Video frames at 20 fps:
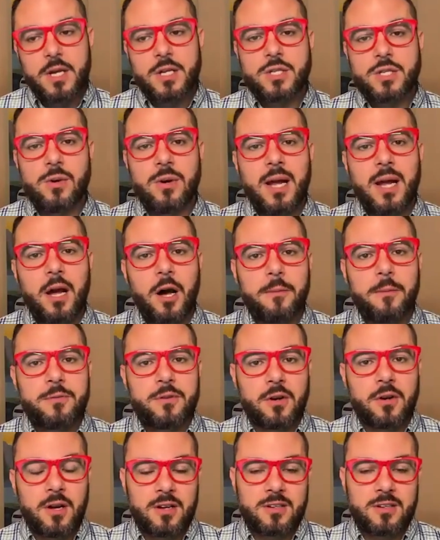So it helps
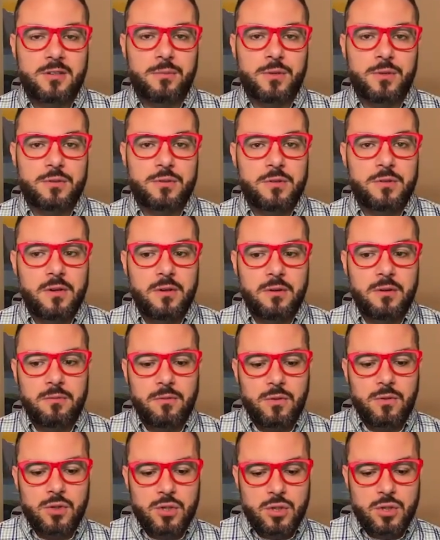our customers
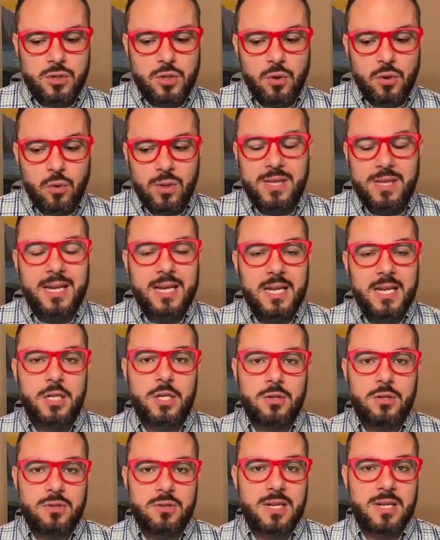do what they need to
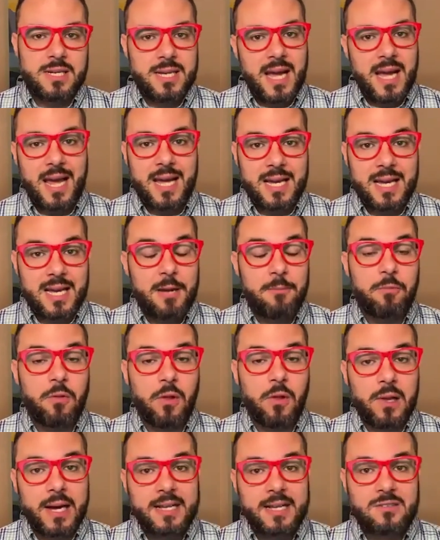do today and keep the
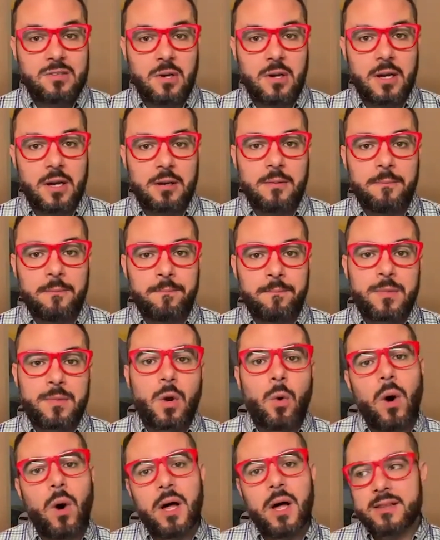lights on
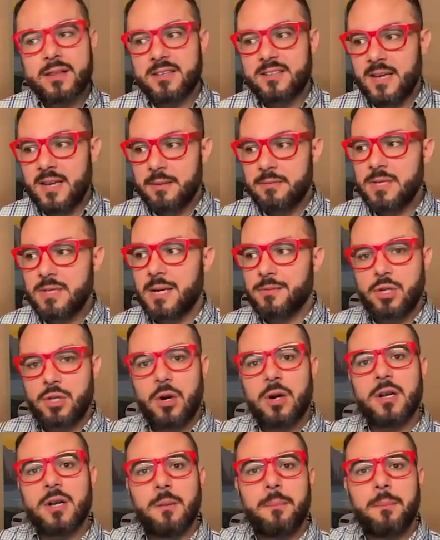while at the same time
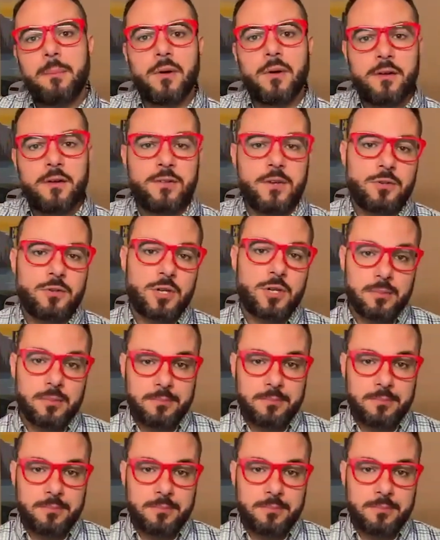starting to build their future.